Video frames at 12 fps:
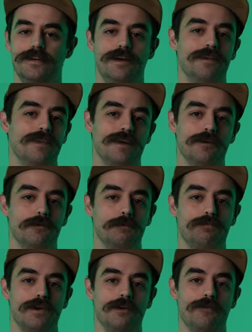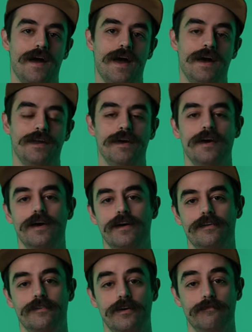I don't think it'll be pretty rad.
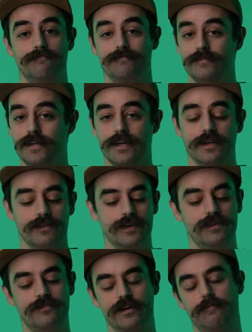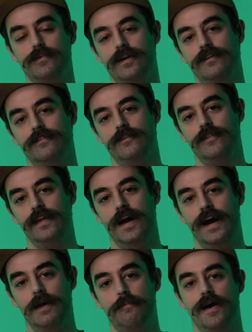So let's jump into the
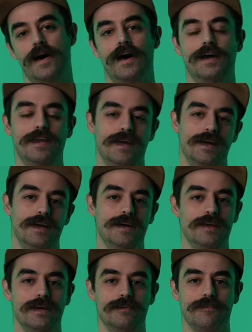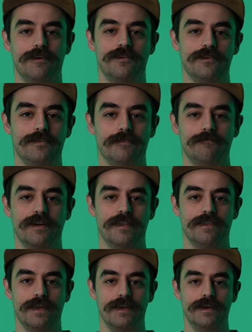iPad and uh, start doing some
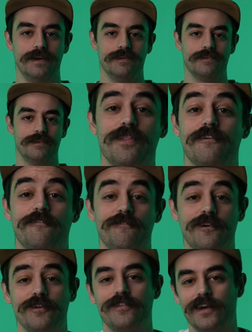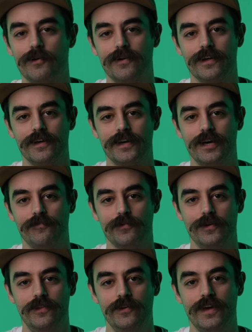fun things. The first thing I want to cover
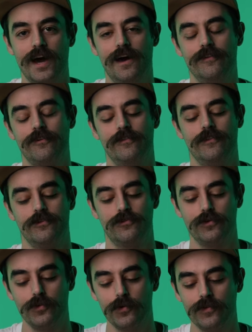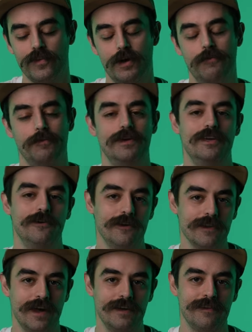with you guys are the tools that I'm going to be
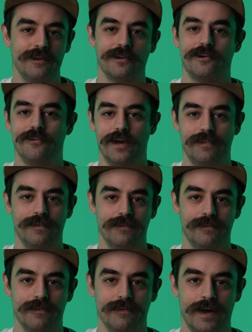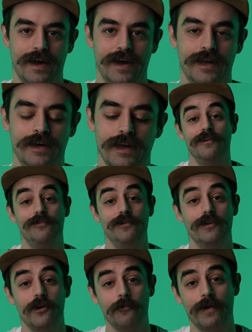utilizing to create this design. If
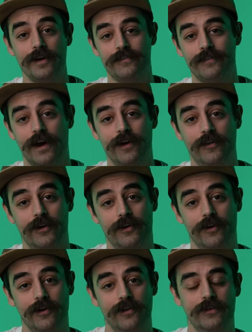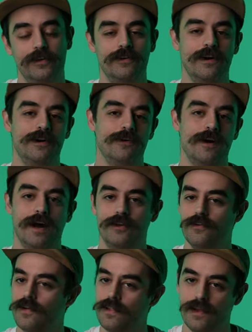you know my style at all, you know I
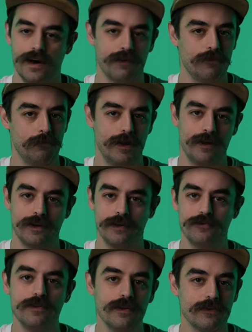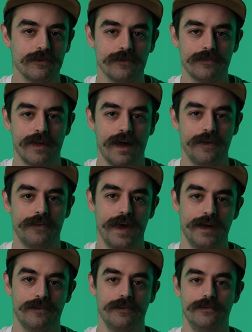do a lot of American traditional style
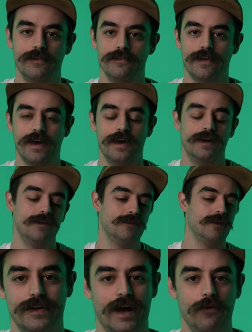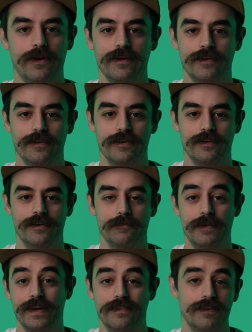tattoo designs. I wanted to
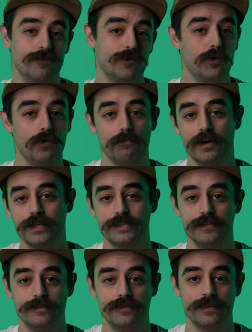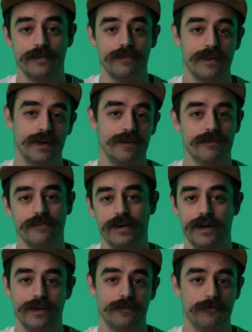make these cool brushes that
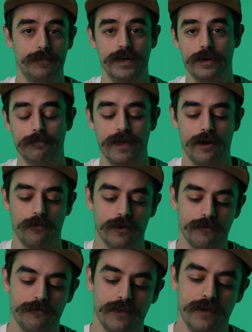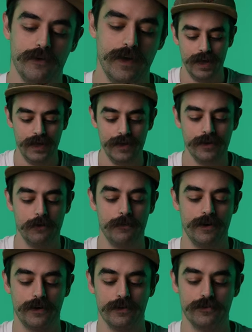kind of speed up that workflow. In
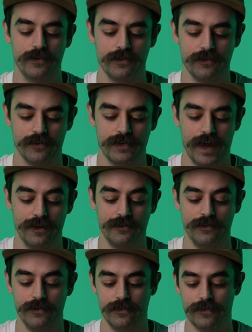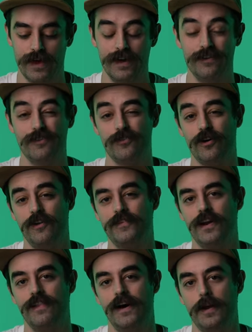American traditional tattoo designs, there's
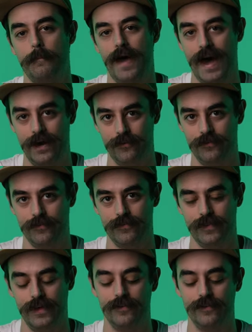often a lot of patterns.